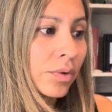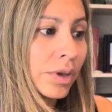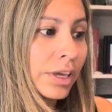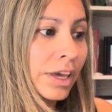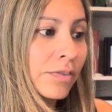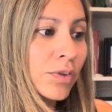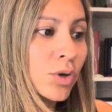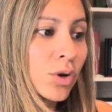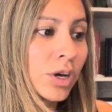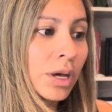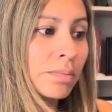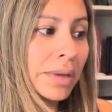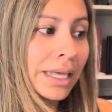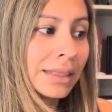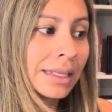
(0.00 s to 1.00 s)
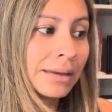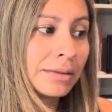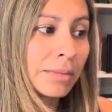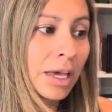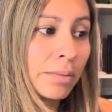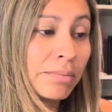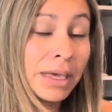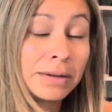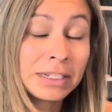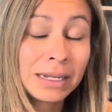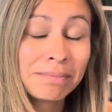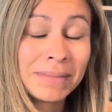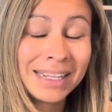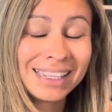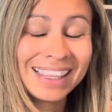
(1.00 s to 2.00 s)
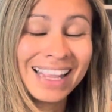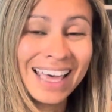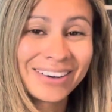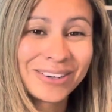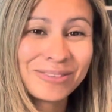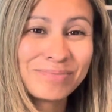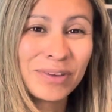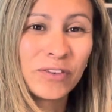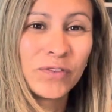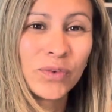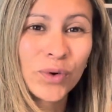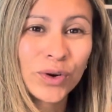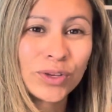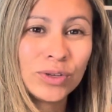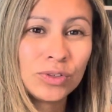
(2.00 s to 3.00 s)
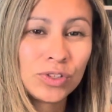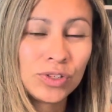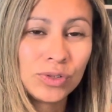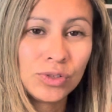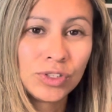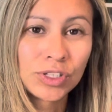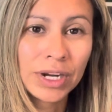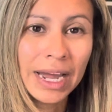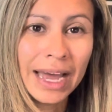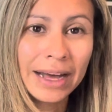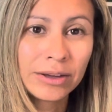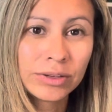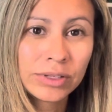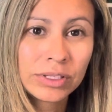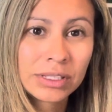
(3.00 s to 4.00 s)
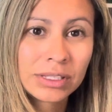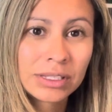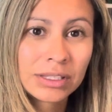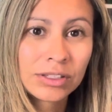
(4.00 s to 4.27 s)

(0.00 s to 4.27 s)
give you a commitment commitment letter before you choose your house.